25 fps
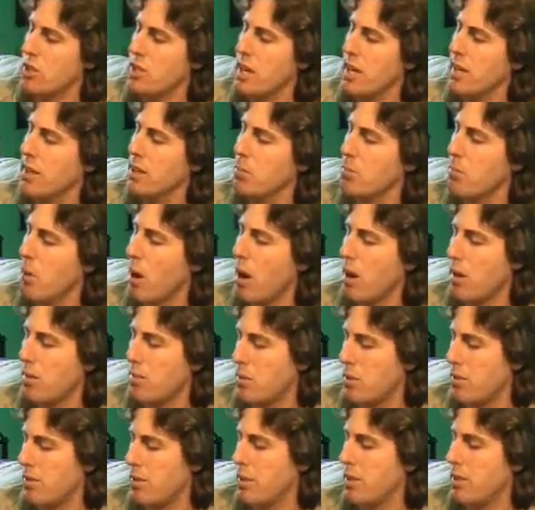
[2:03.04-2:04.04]
you can take the
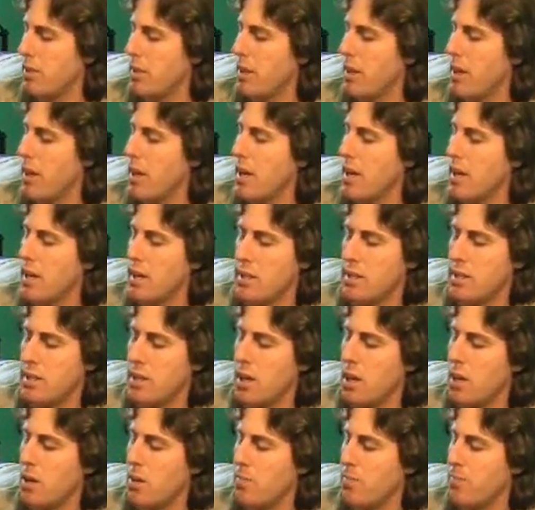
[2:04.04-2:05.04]
bottom of it,
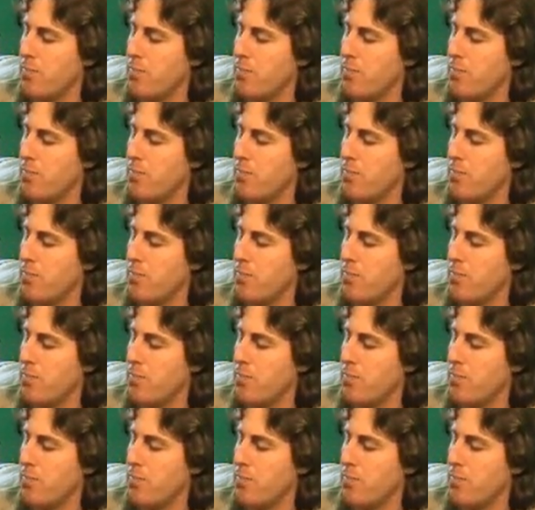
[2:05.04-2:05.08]
and